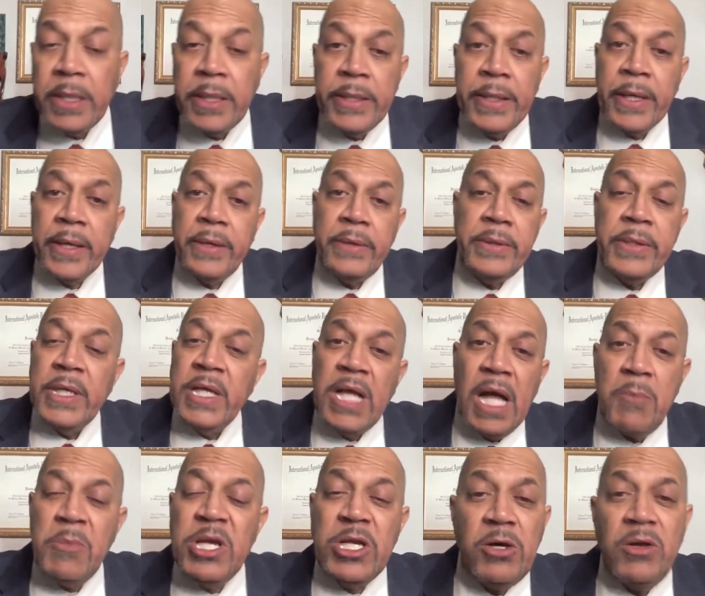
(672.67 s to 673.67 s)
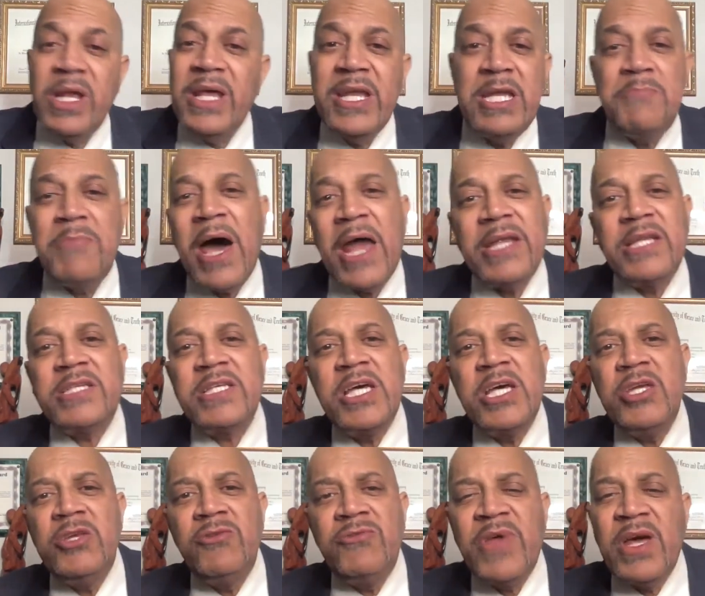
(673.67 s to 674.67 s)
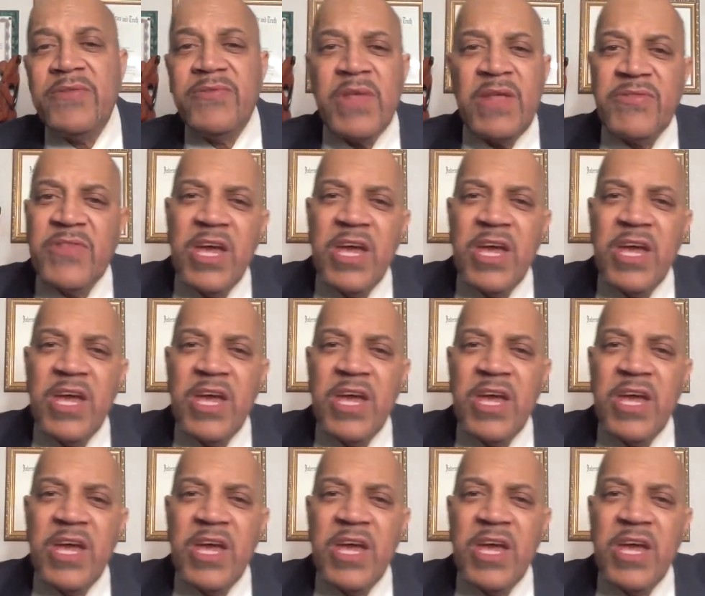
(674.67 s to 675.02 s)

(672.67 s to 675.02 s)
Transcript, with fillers: you know i mean don't let anybody tell you that that